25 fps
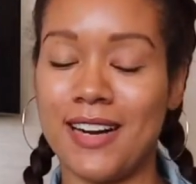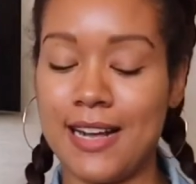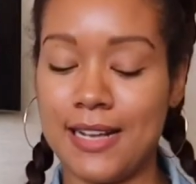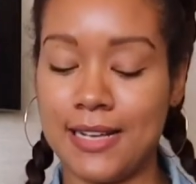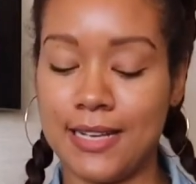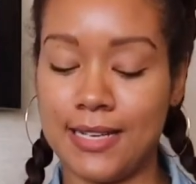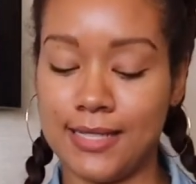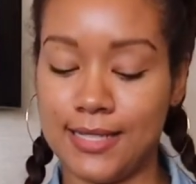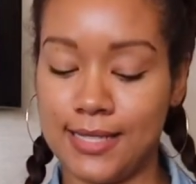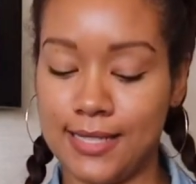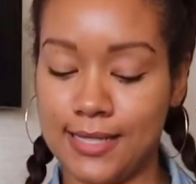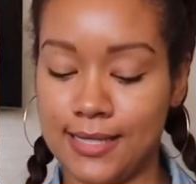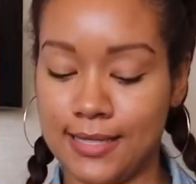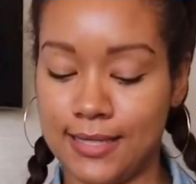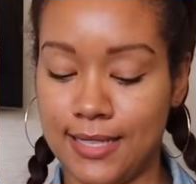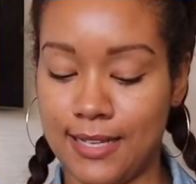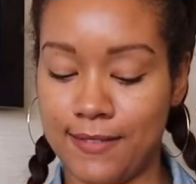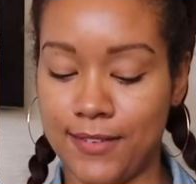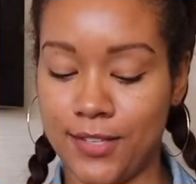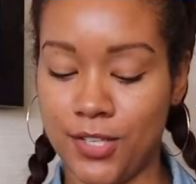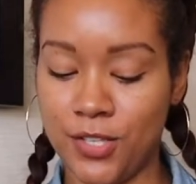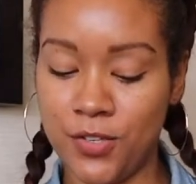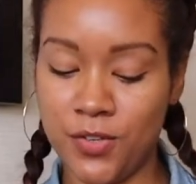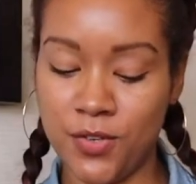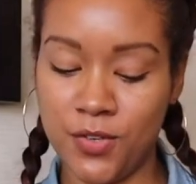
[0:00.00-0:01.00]
I guess it's
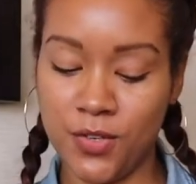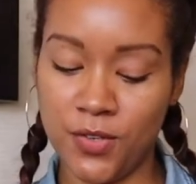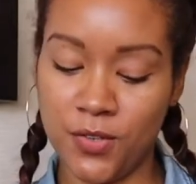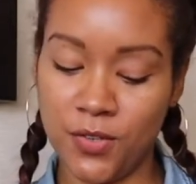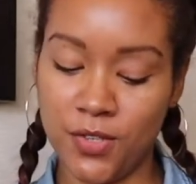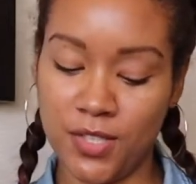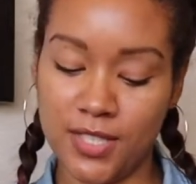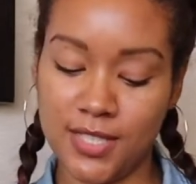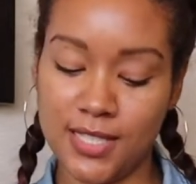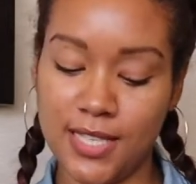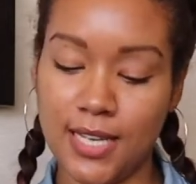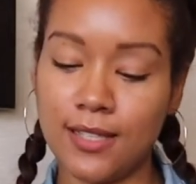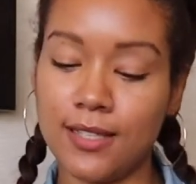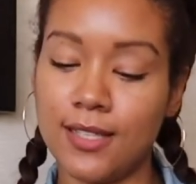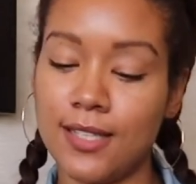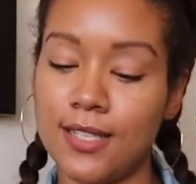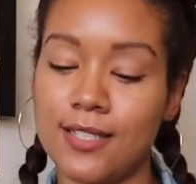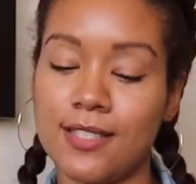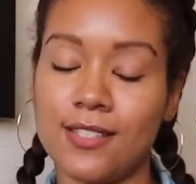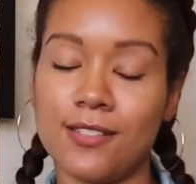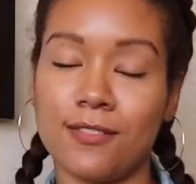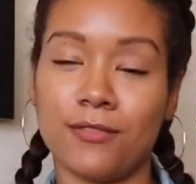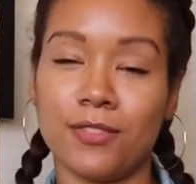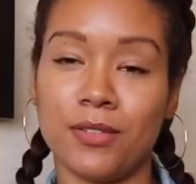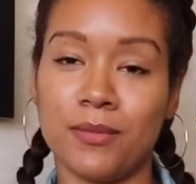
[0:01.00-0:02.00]
clever. You, you can tell that
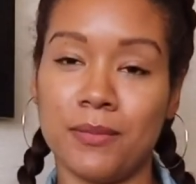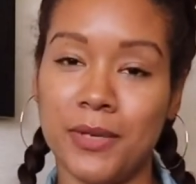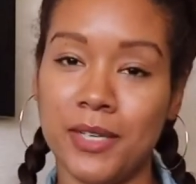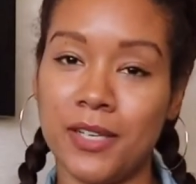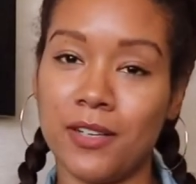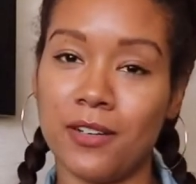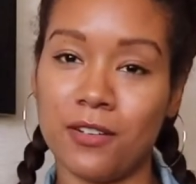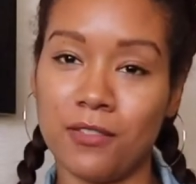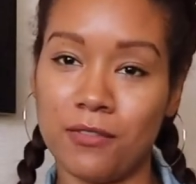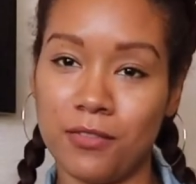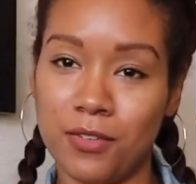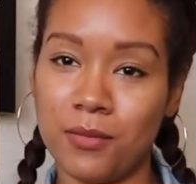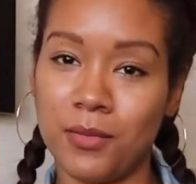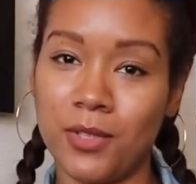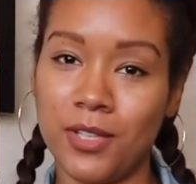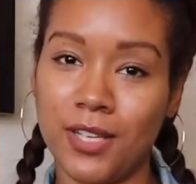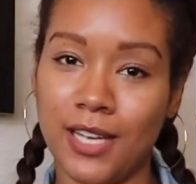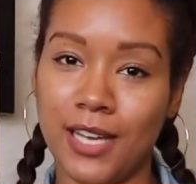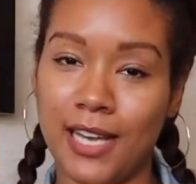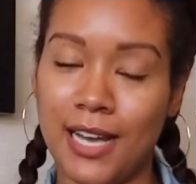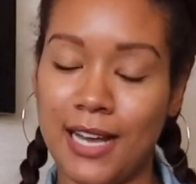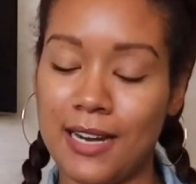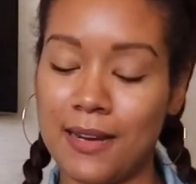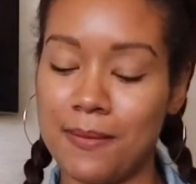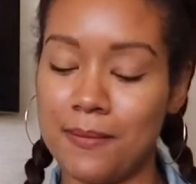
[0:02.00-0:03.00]
it's a flamingo from
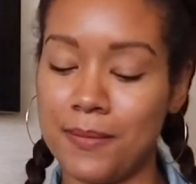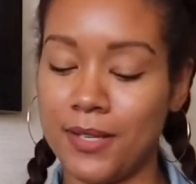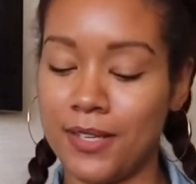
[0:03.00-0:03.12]
looking at it,